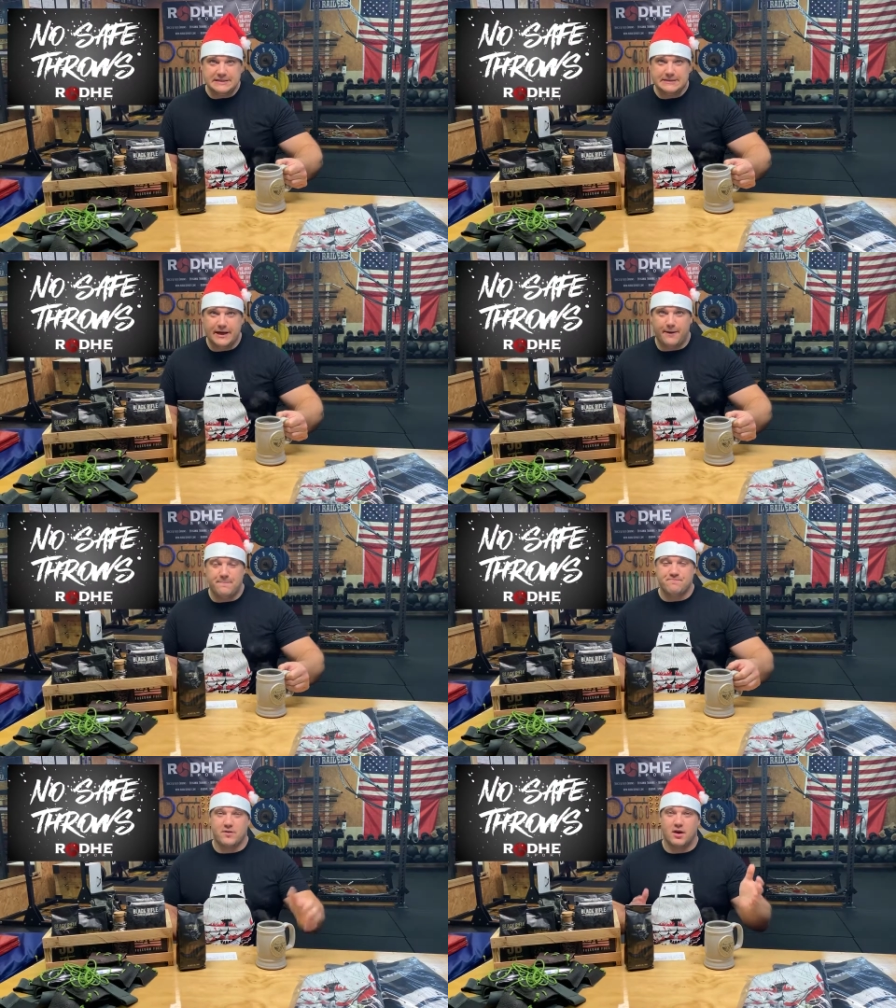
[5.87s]

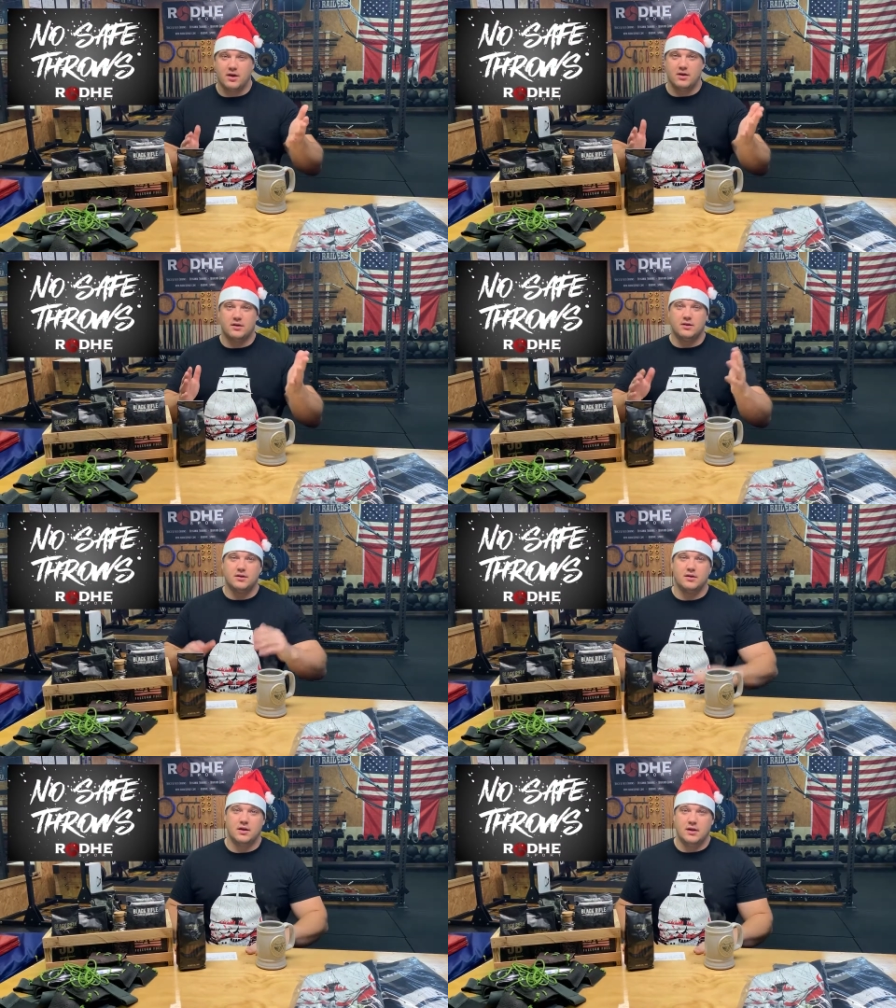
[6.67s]
Yep.
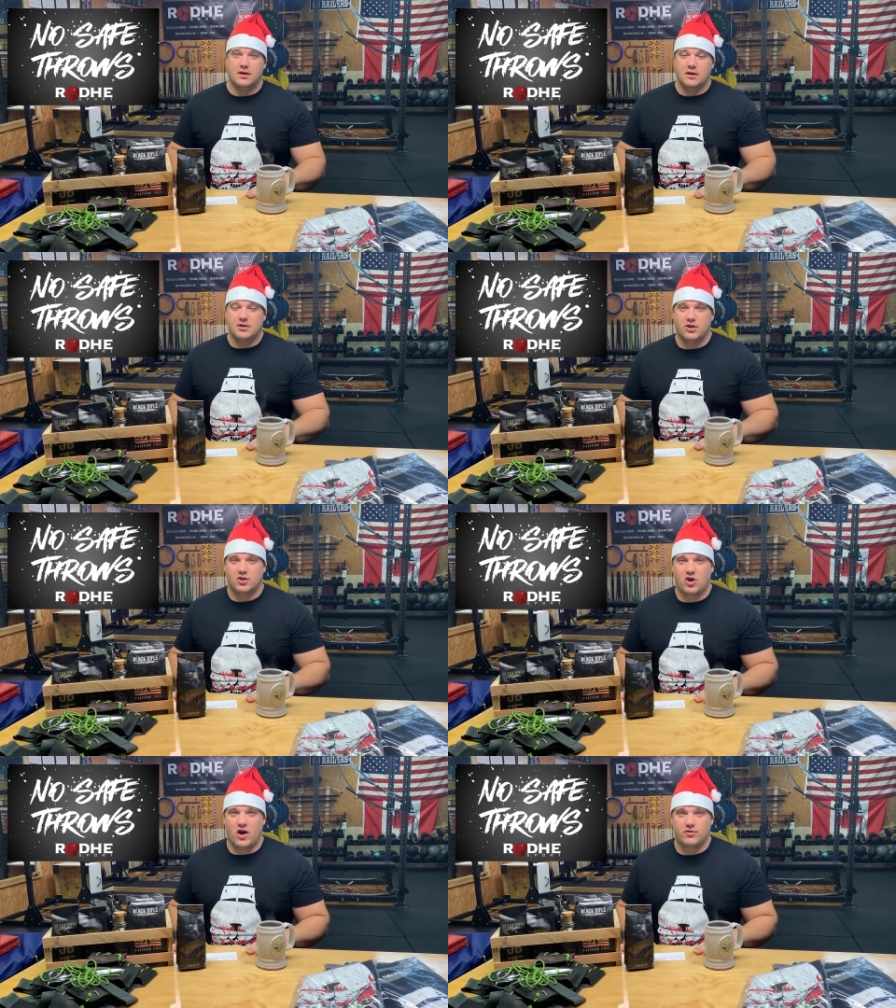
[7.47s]
Another
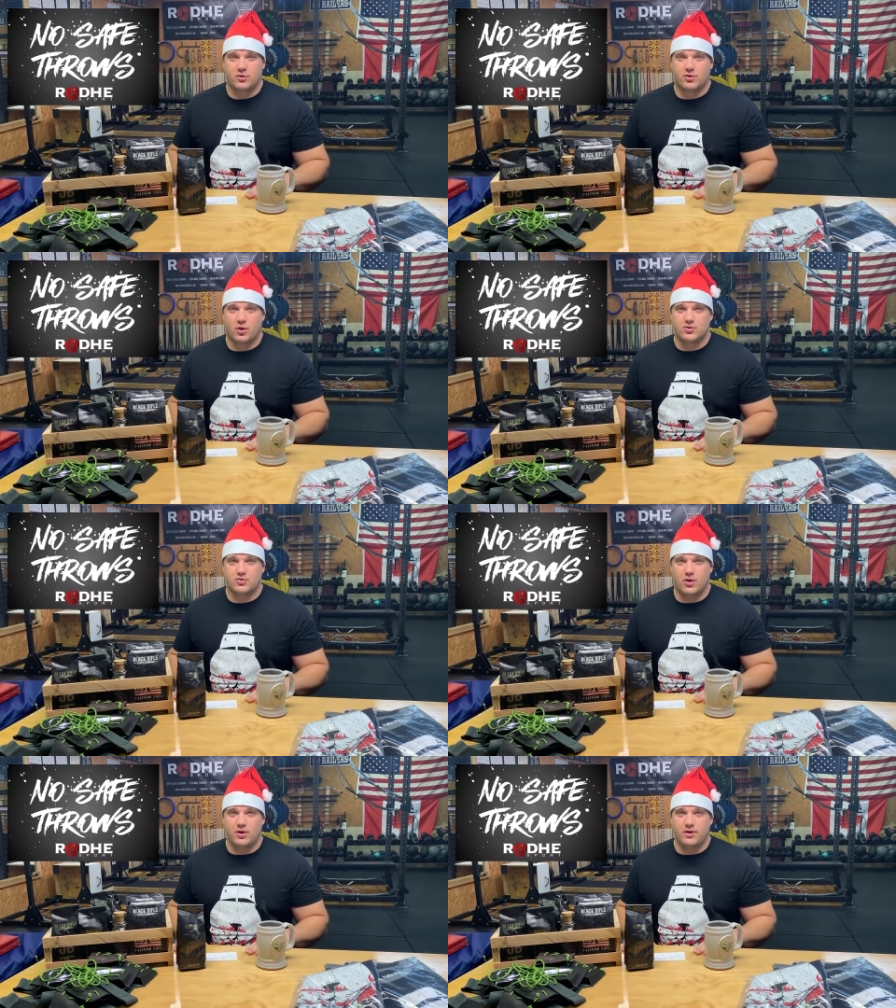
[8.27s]
coffee with Coach
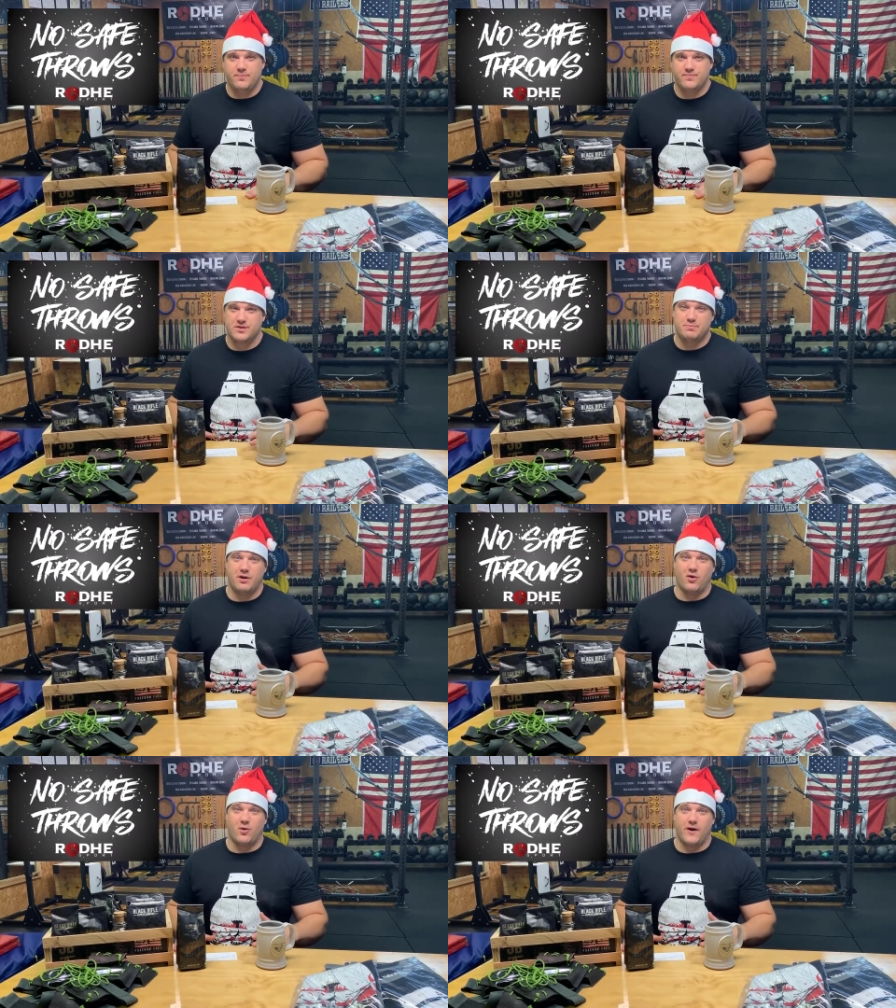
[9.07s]
Rodhe. It's
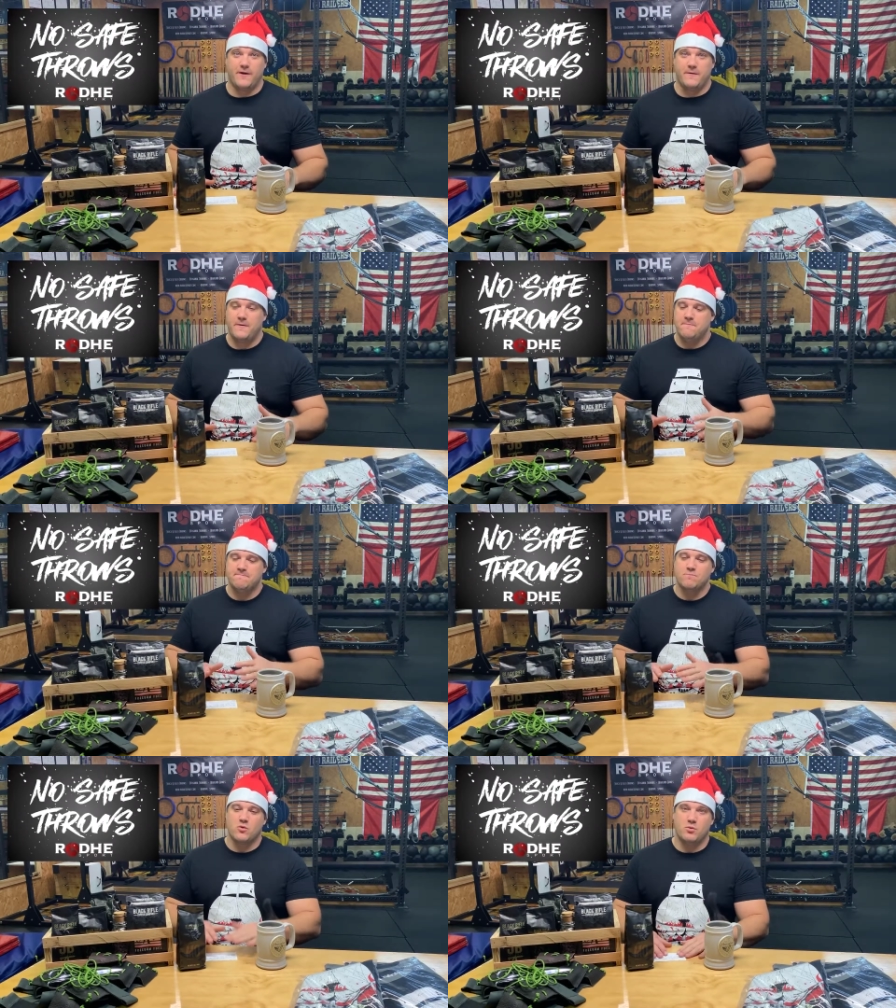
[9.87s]
been a while.
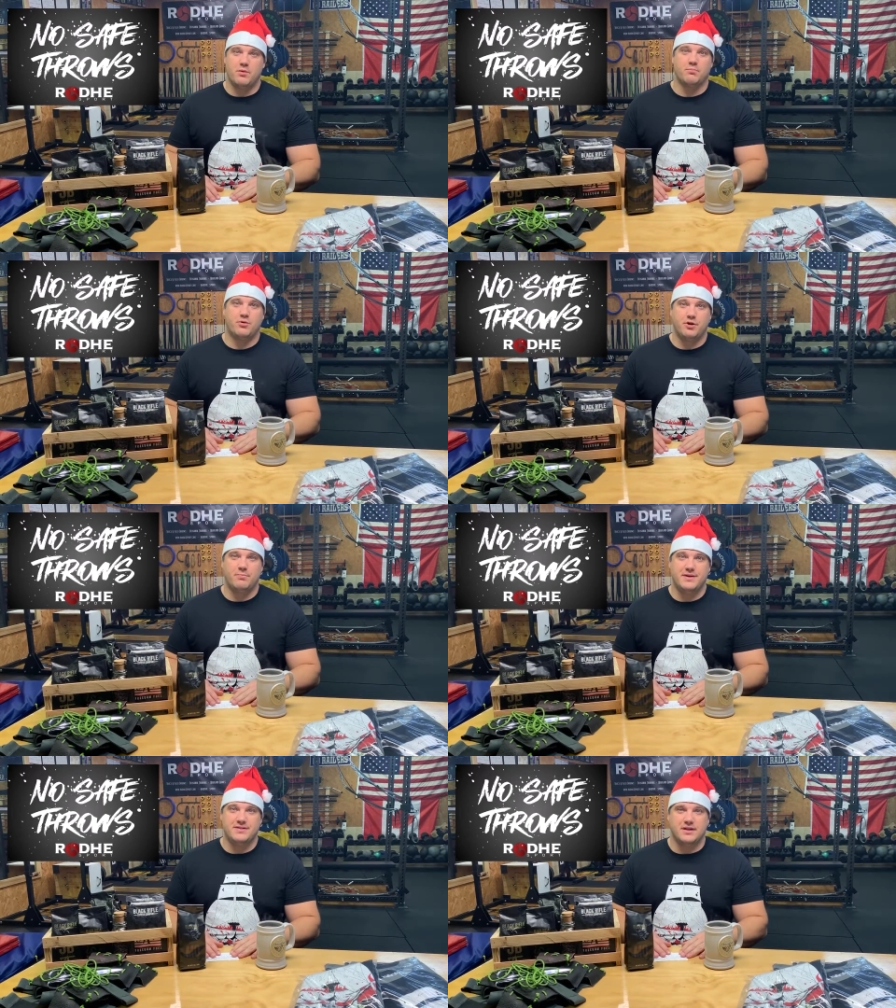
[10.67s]
We've been pretty
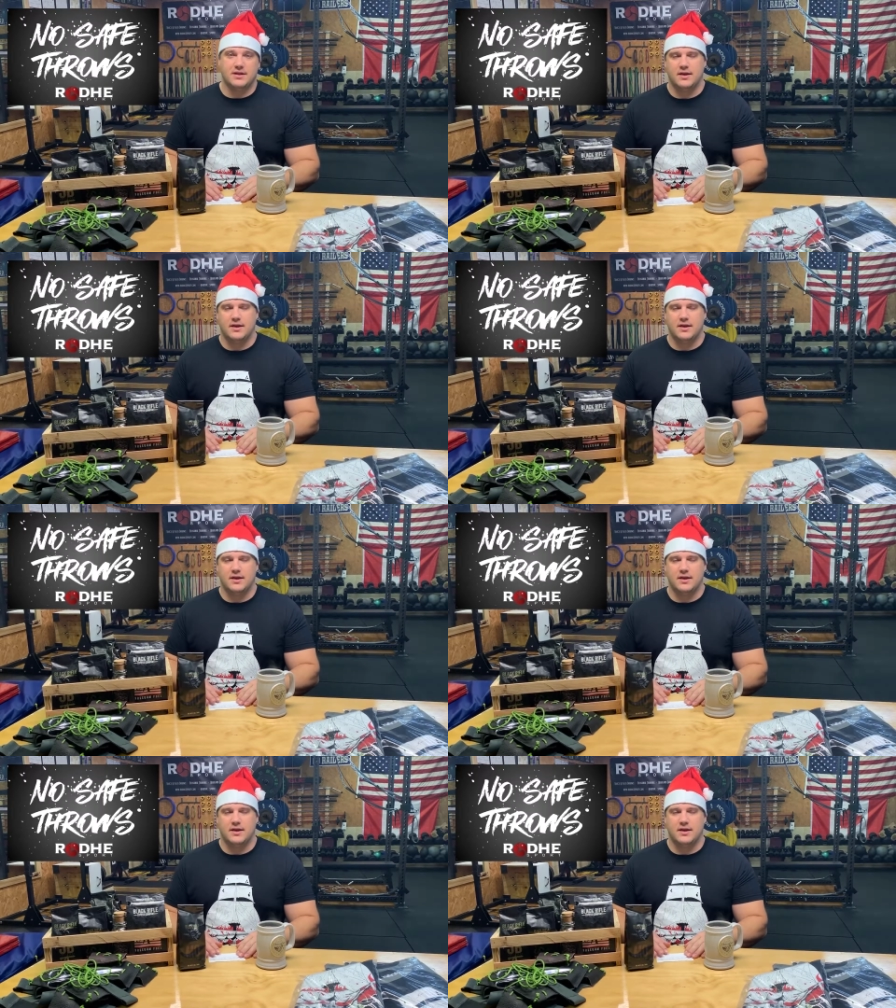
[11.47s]
busy.